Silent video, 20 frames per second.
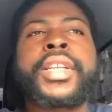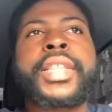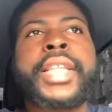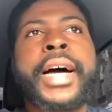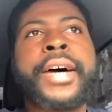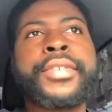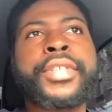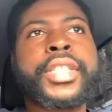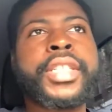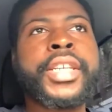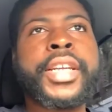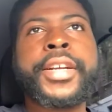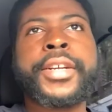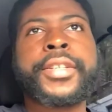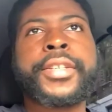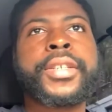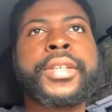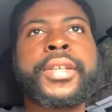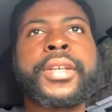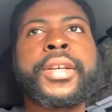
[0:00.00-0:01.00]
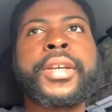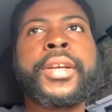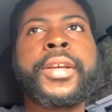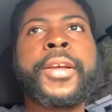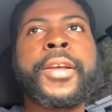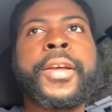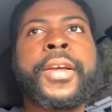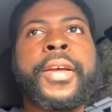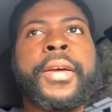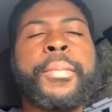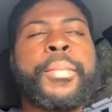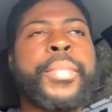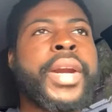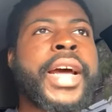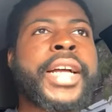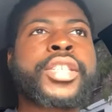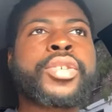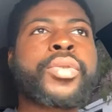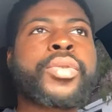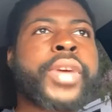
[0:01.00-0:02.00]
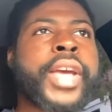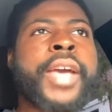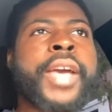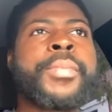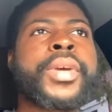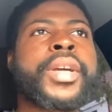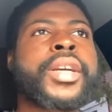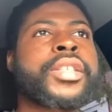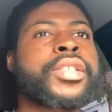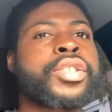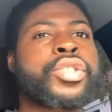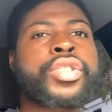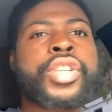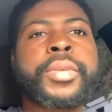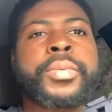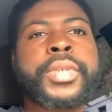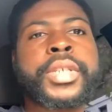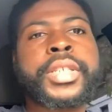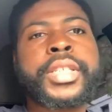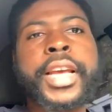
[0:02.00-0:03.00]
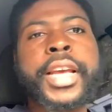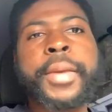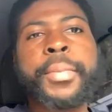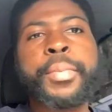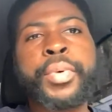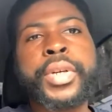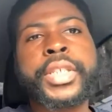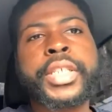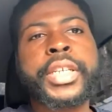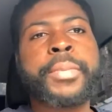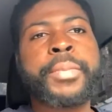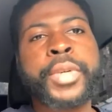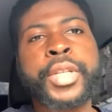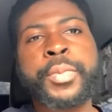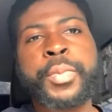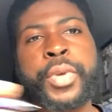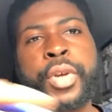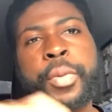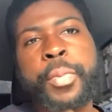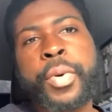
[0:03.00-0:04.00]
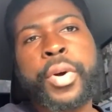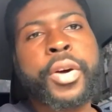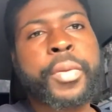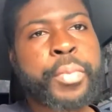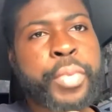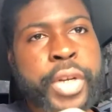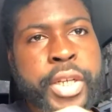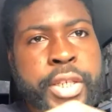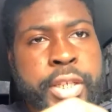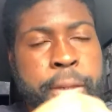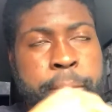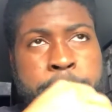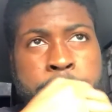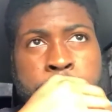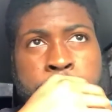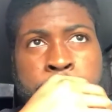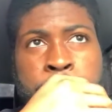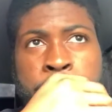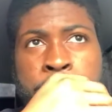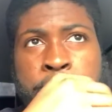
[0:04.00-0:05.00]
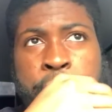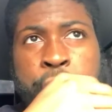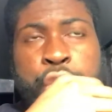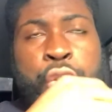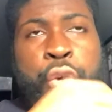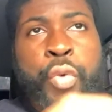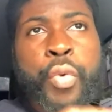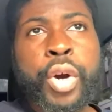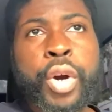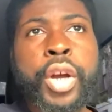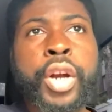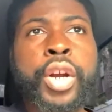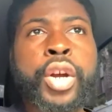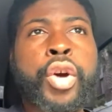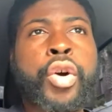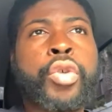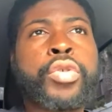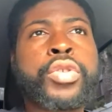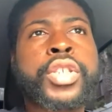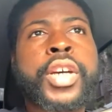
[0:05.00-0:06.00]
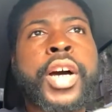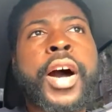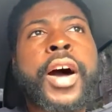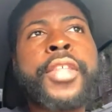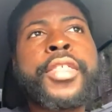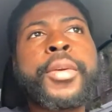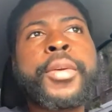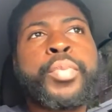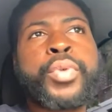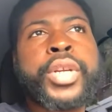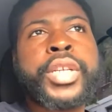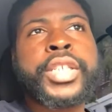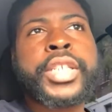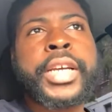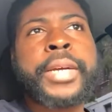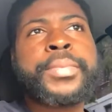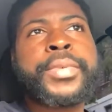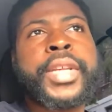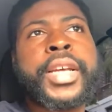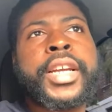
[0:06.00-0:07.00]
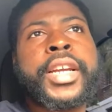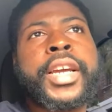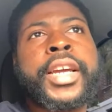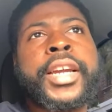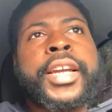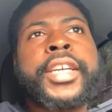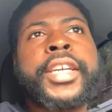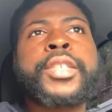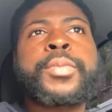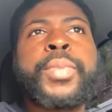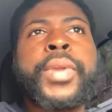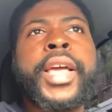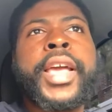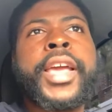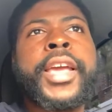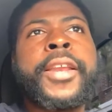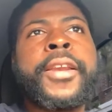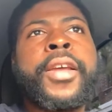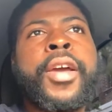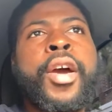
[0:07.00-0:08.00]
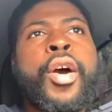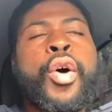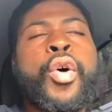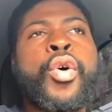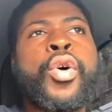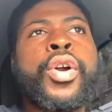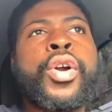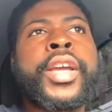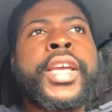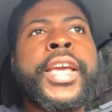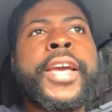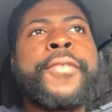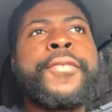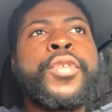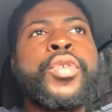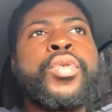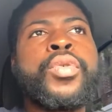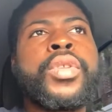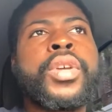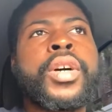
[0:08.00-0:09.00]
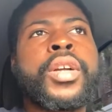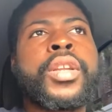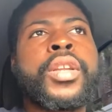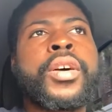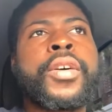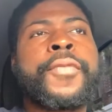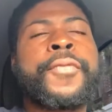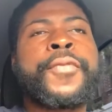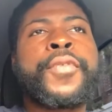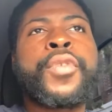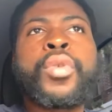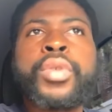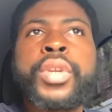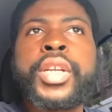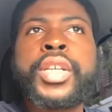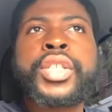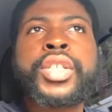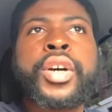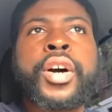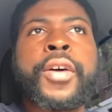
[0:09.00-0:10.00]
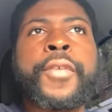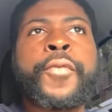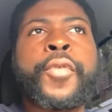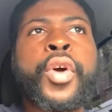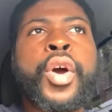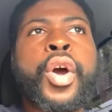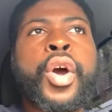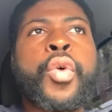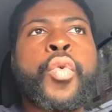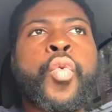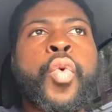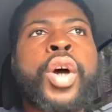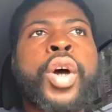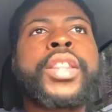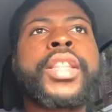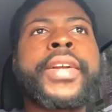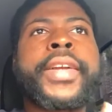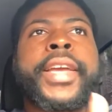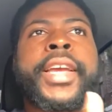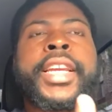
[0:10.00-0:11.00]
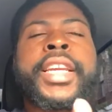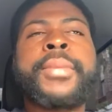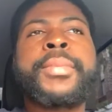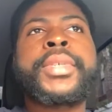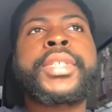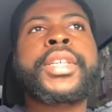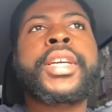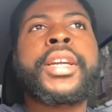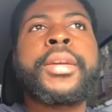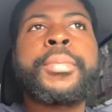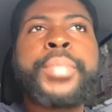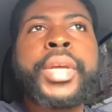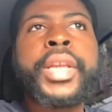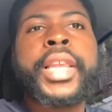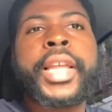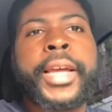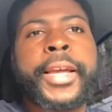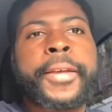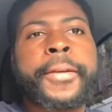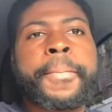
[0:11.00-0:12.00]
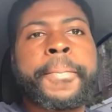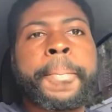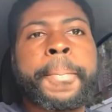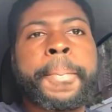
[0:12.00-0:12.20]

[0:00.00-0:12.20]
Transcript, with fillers: the thousand years but that's okay because the scriptures say precept must be upon precept so we're going to go to other precepts that are going to explain or give you the the fullness of what the kingdom is going to be like